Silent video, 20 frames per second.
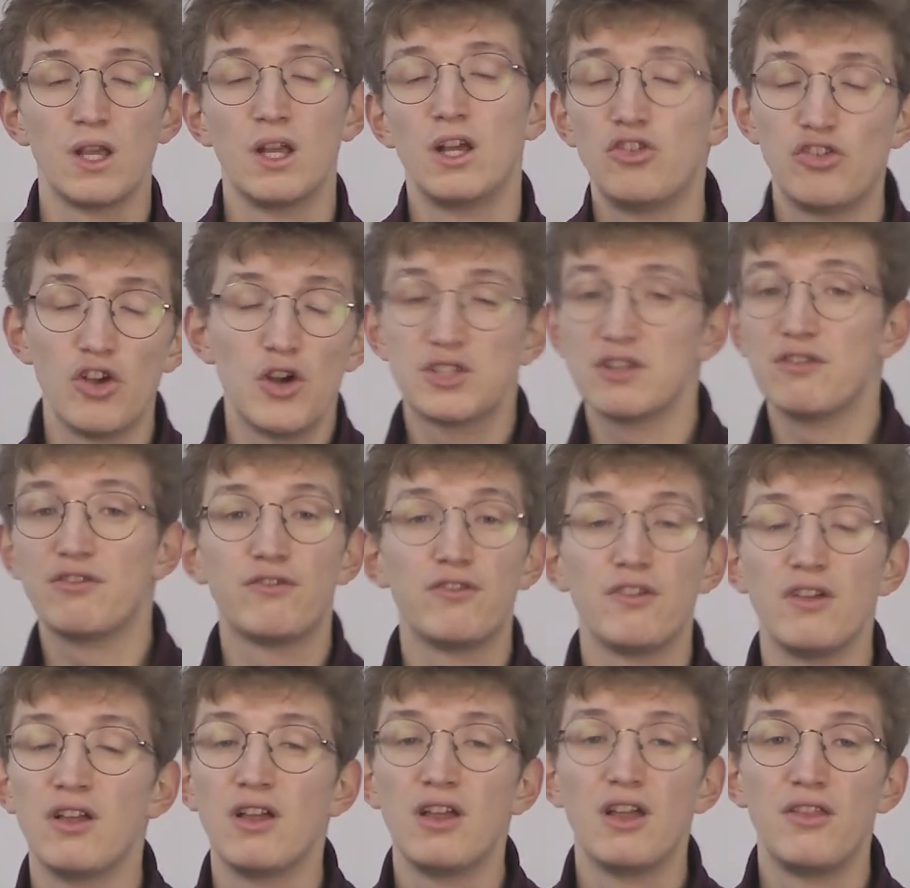Joseph
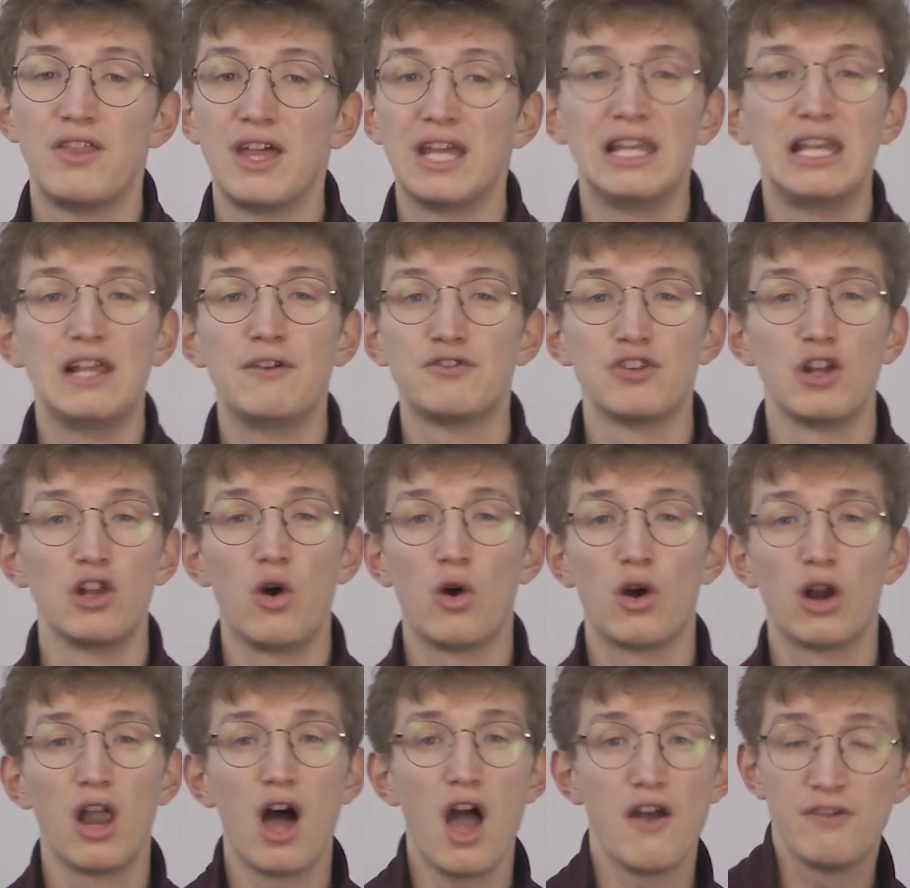then lives a long
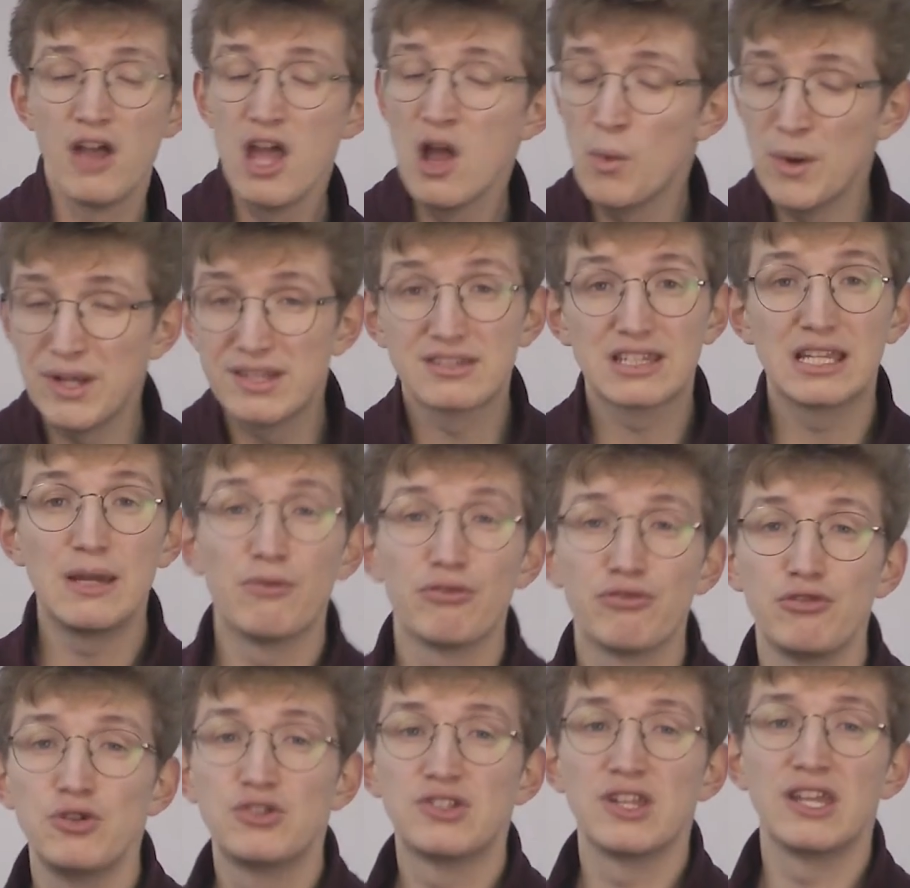life. We skip through to